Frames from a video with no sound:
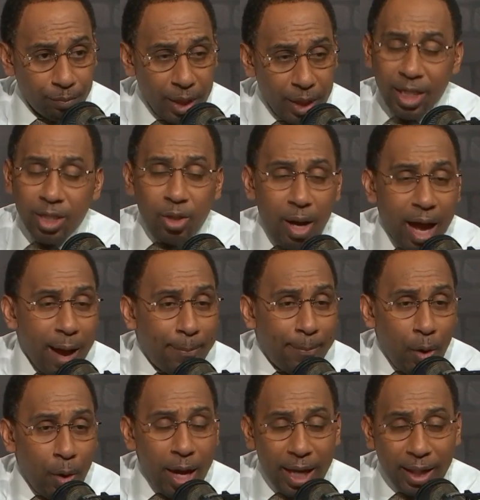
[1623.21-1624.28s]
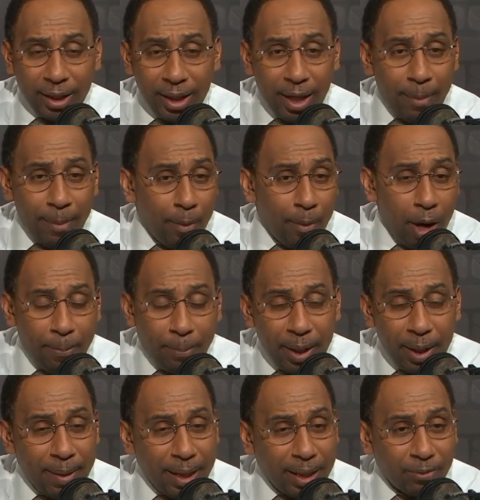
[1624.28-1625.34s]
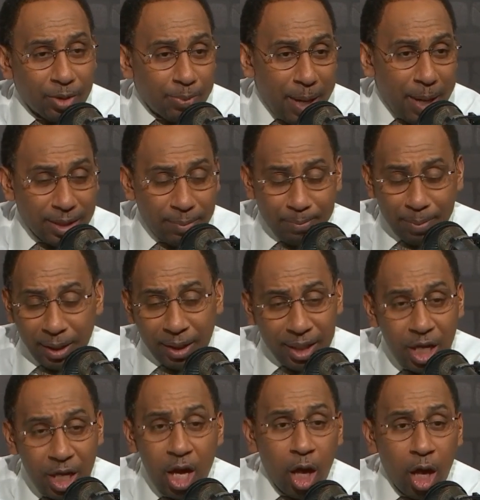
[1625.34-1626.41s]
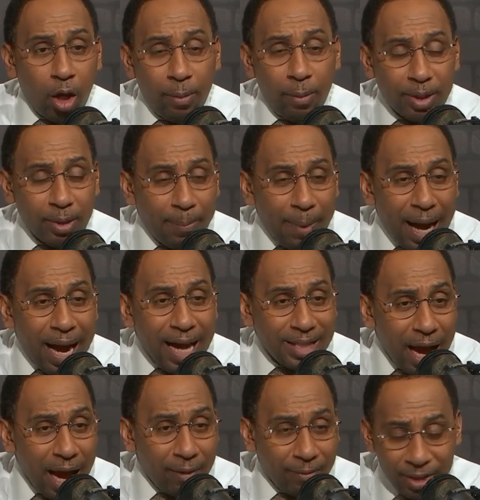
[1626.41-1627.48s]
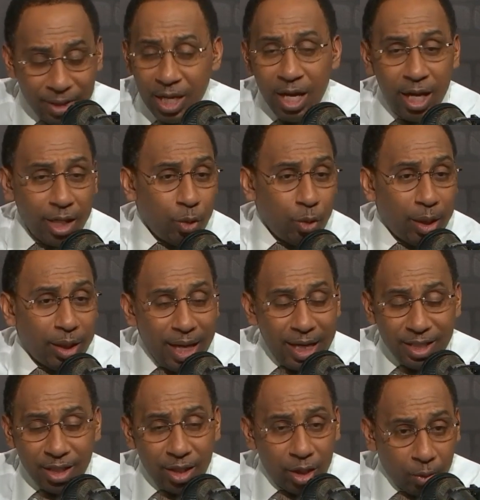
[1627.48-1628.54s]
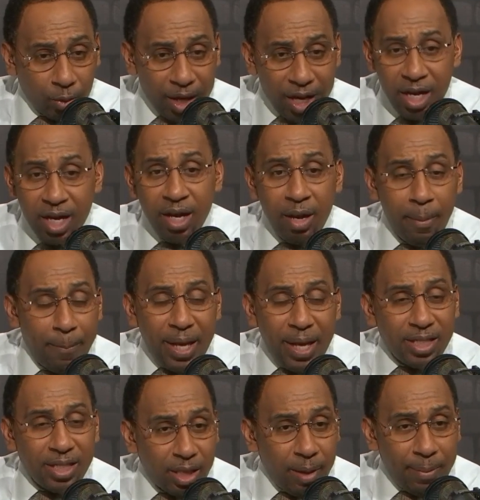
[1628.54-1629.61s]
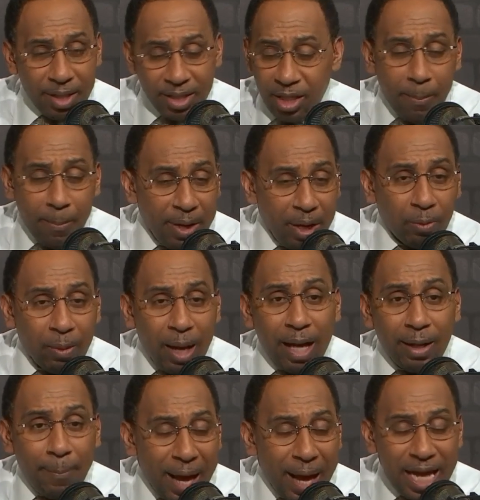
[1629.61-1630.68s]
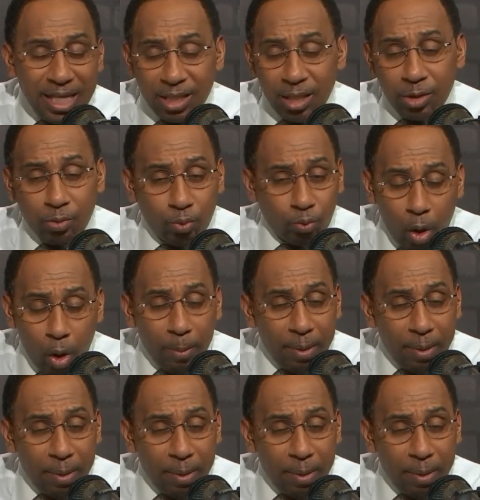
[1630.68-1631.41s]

and he's going to have ball handling and playmaking responsibilities along with Tobias Harris, and to a lesser degree, Ben Simmons. He'll be around the basket, roaming the